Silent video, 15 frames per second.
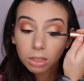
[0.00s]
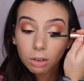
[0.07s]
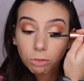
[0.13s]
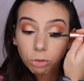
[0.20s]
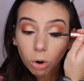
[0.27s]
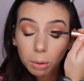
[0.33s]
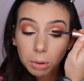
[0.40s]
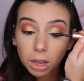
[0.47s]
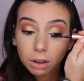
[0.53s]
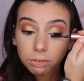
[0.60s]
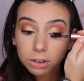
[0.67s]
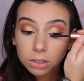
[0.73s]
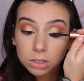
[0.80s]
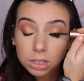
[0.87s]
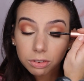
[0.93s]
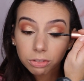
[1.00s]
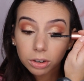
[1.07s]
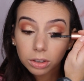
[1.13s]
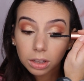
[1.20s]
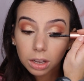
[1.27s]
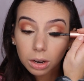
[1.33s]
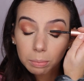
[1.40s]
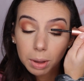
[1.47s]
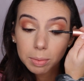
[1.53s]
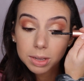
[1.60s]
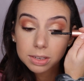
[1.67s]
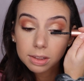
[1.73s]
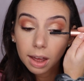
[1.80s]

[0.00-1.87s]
The formula feels differently, or maybe it's